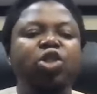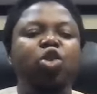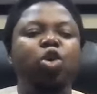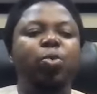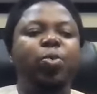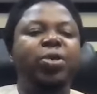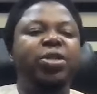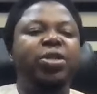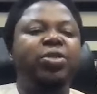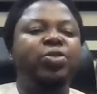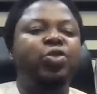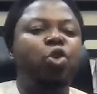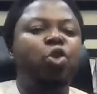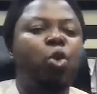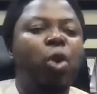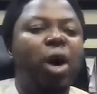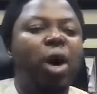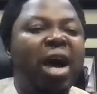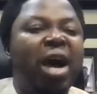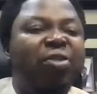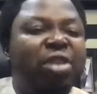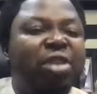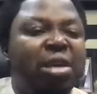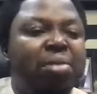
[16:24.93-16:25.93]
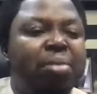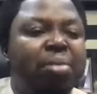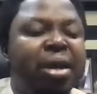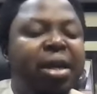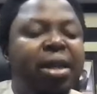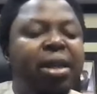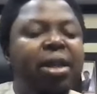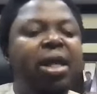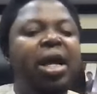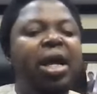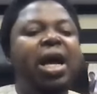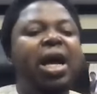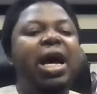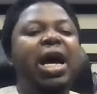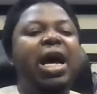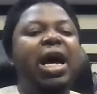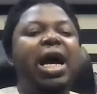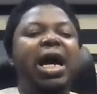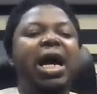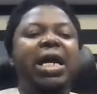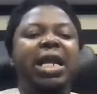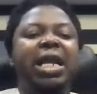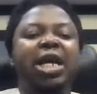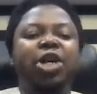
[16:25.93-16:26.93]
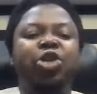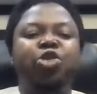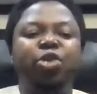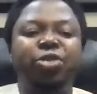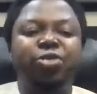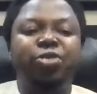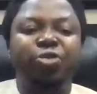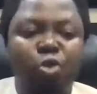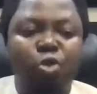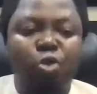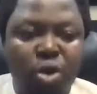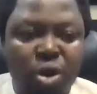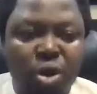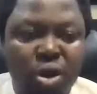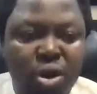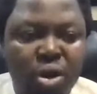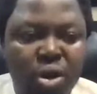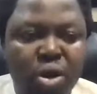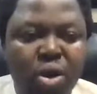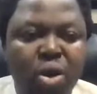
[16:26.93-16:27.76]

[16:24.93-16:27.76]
cooperative don't have email and Android phone.